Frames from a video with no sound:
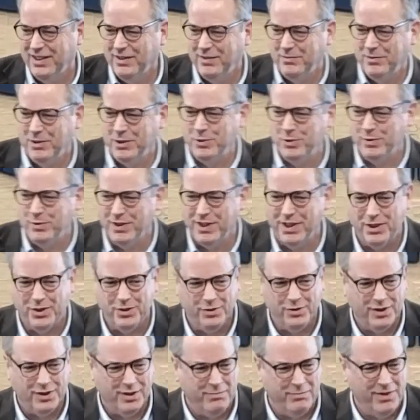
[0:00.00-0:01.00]
which we'll get
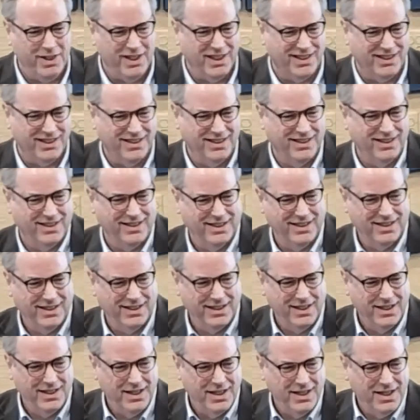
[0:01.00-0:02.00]
to in a minute.
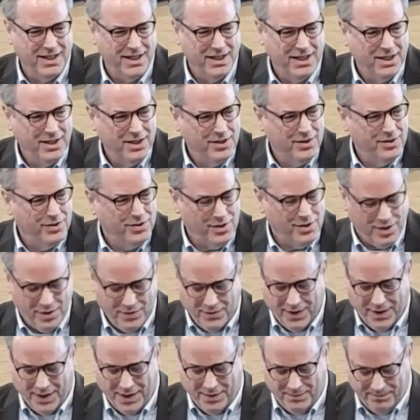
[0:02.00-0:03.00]
So
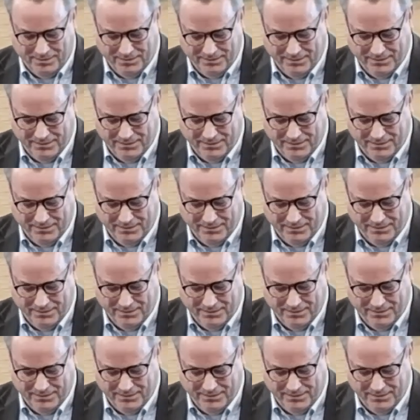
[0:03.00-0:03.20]
I'm